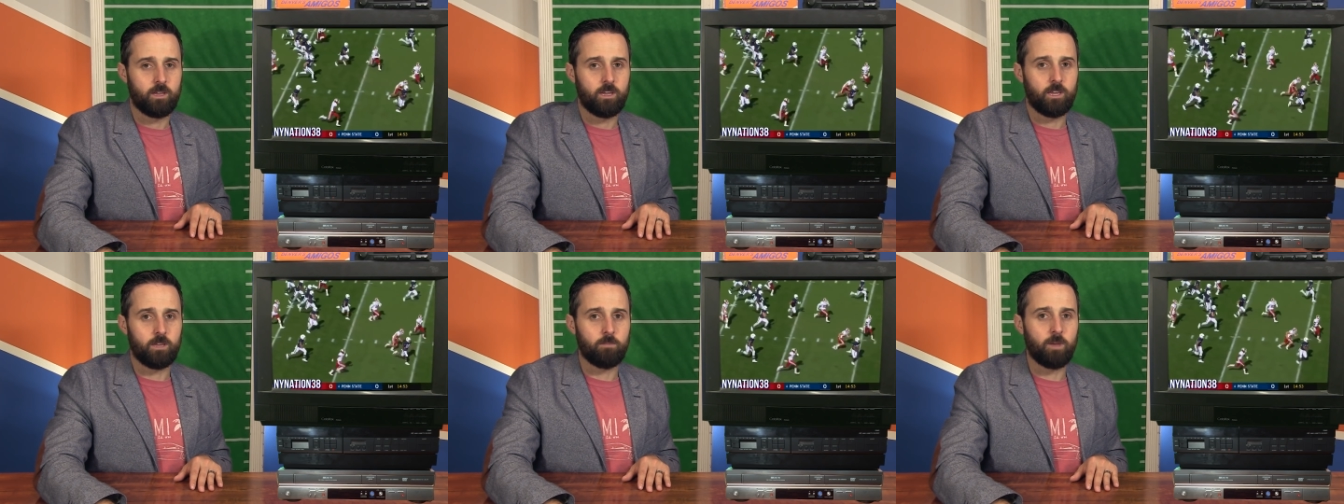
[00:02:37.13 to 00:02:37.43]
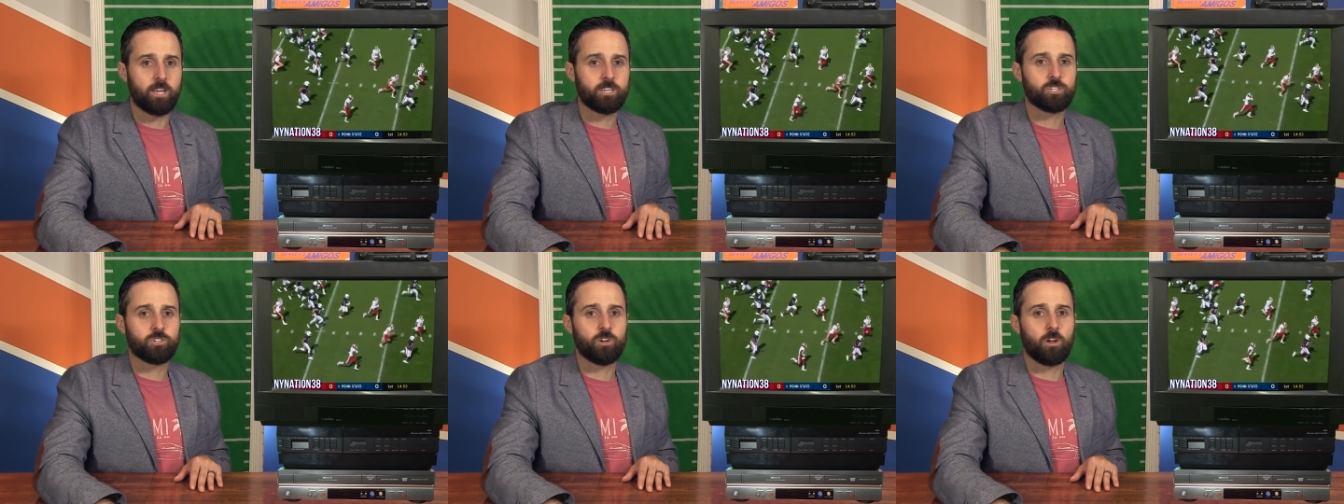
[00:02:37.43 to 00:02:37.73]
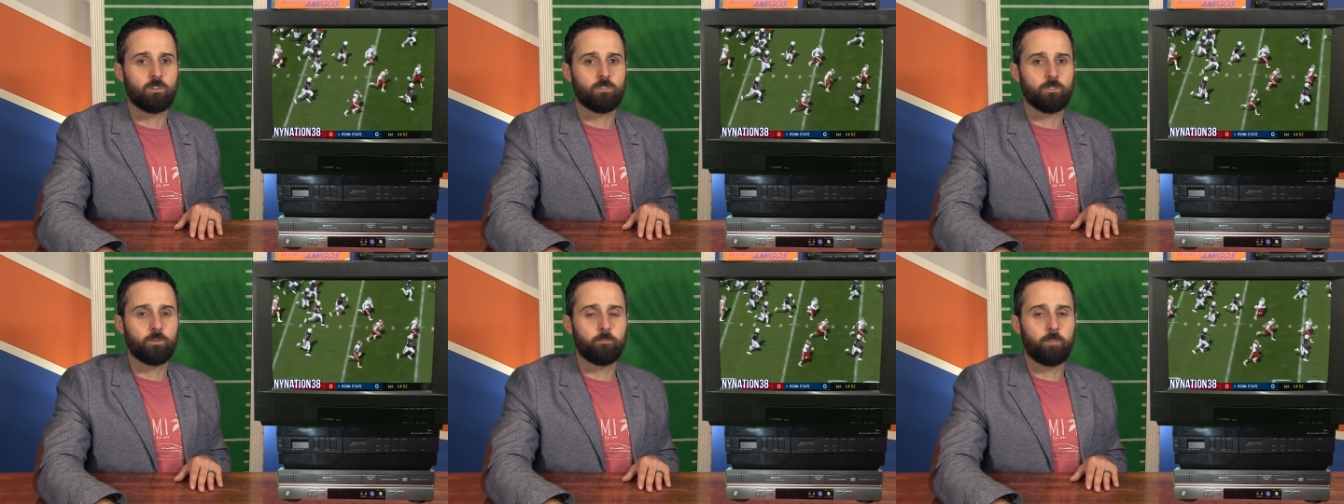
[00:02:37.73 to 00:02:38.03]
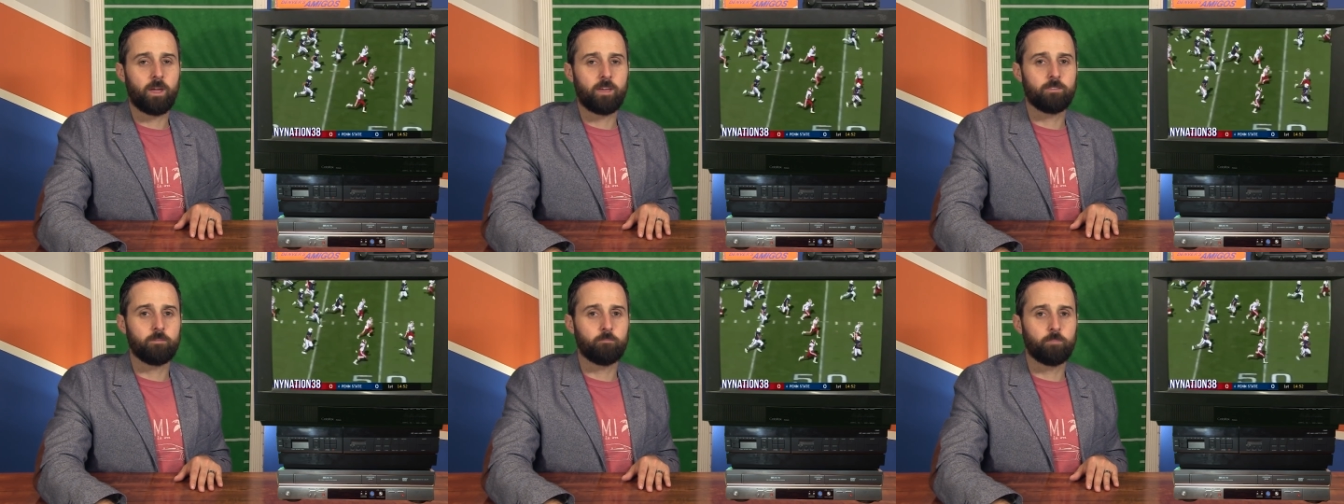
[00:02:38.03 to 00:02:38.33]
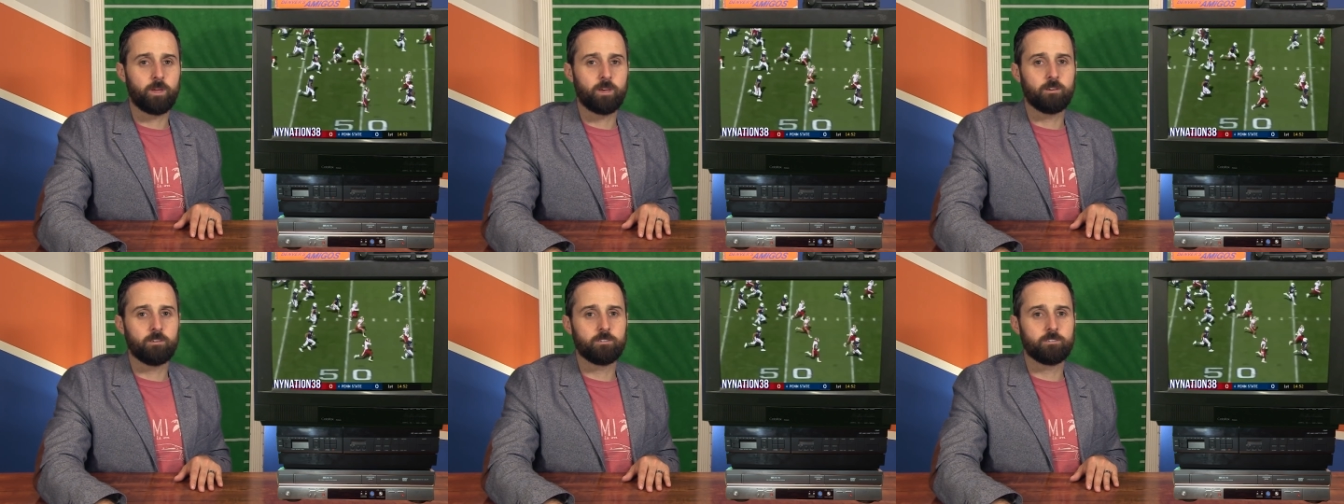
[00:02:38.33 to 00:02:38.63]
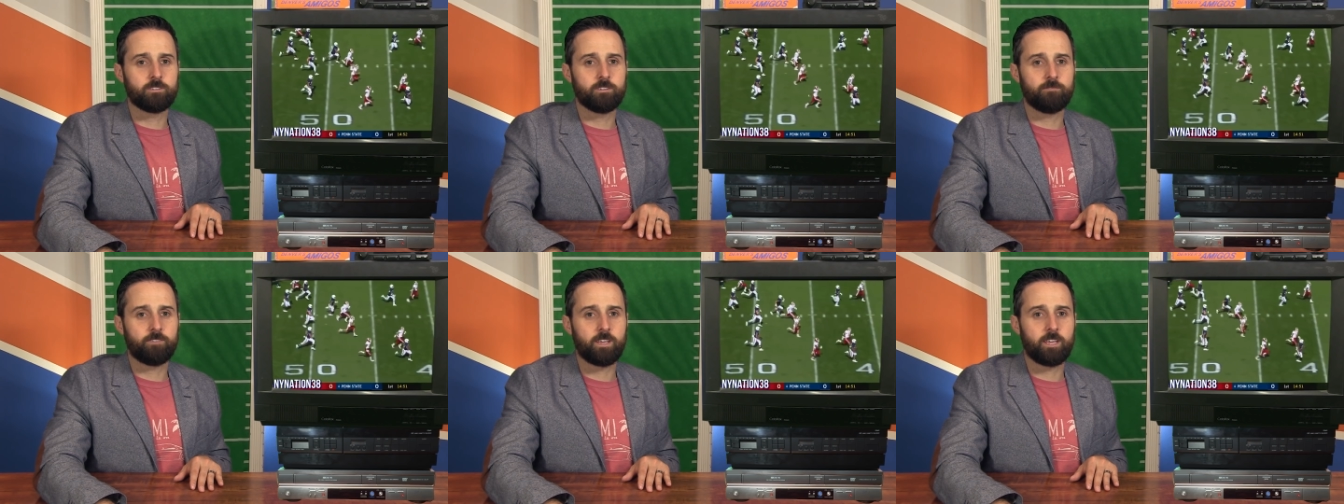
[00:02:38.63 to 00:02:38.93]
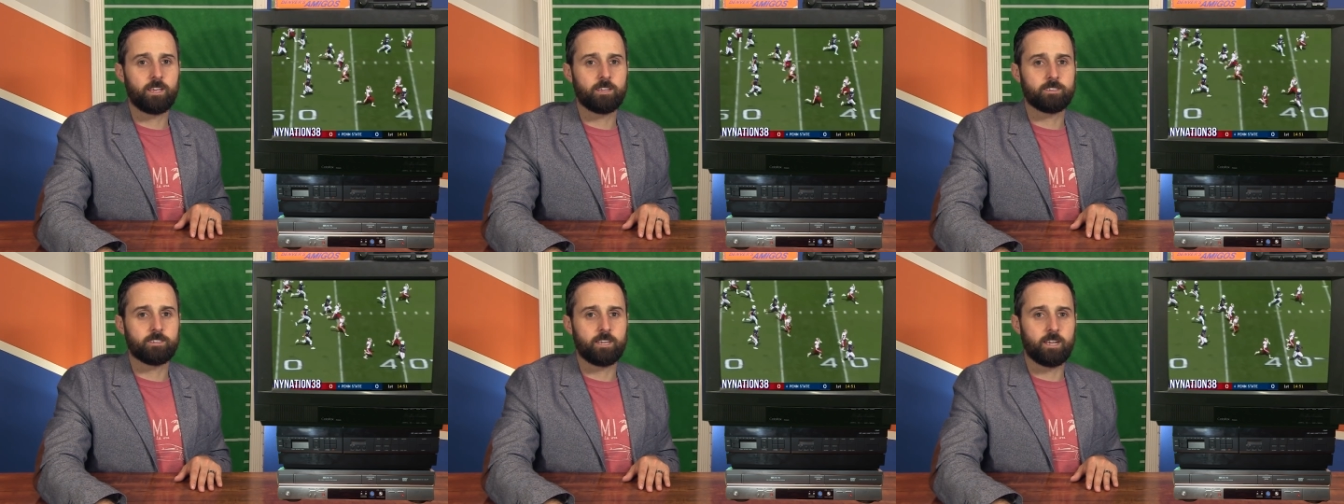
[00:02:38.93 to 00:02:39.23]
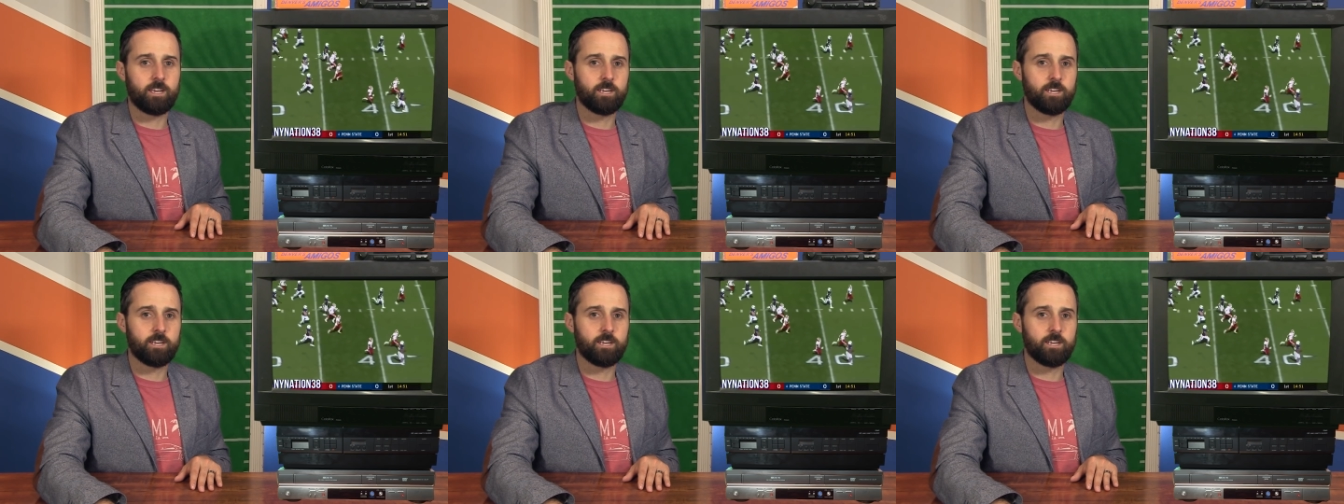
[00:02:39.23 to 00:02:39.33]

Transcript: he may struggle to pay the bills if he gets